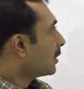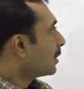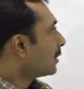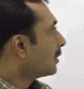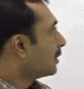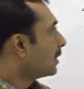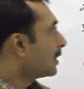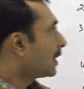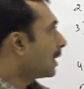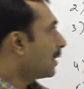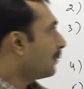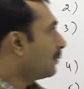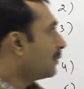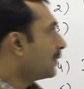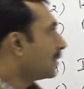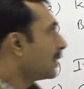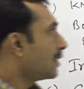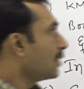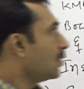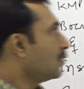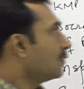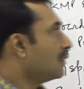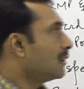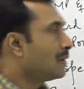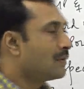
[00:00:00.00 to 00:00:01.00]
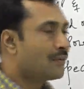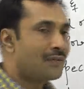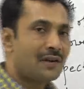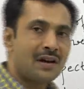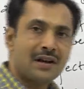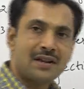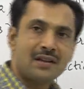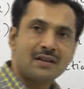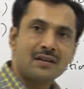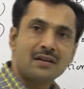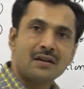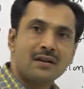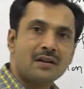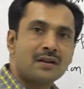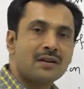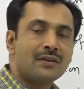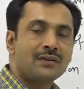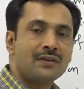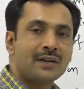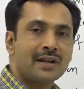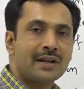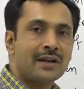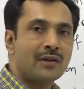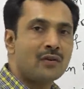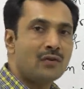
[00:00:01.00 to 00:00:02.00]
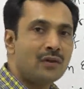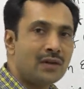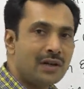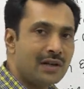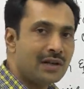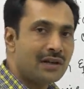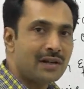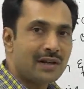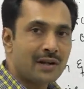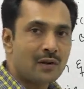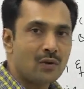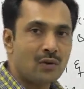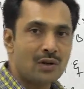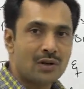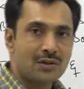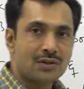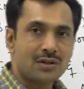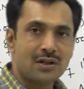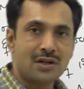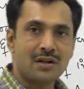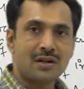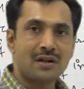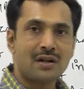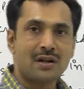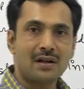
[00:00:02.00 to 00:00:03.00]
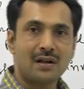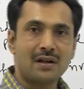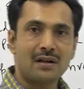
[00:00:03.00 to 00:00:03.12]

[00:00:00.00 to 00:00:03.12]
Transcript: Thereafter you will find the Security Regulation